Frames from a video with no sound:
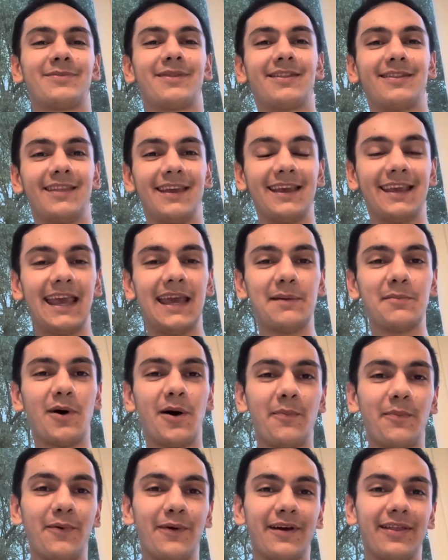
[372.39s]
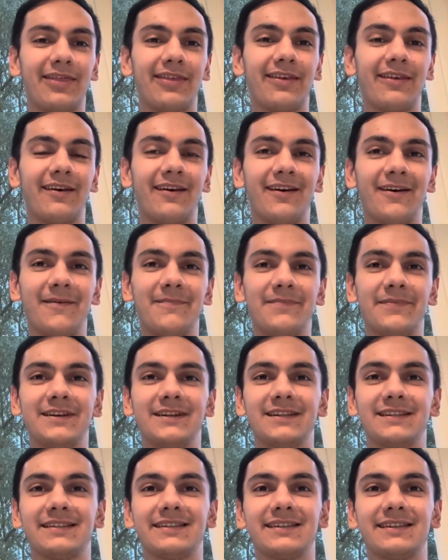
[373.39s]
They came up with
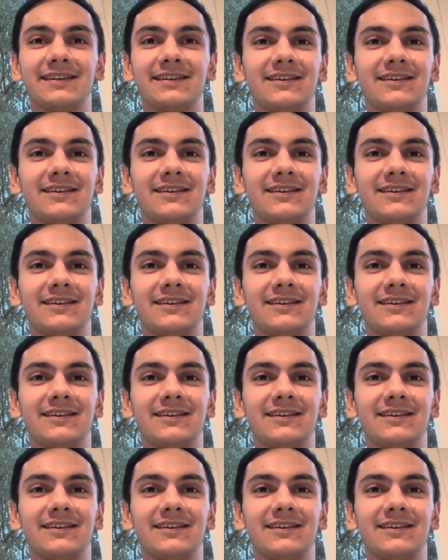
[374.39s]
this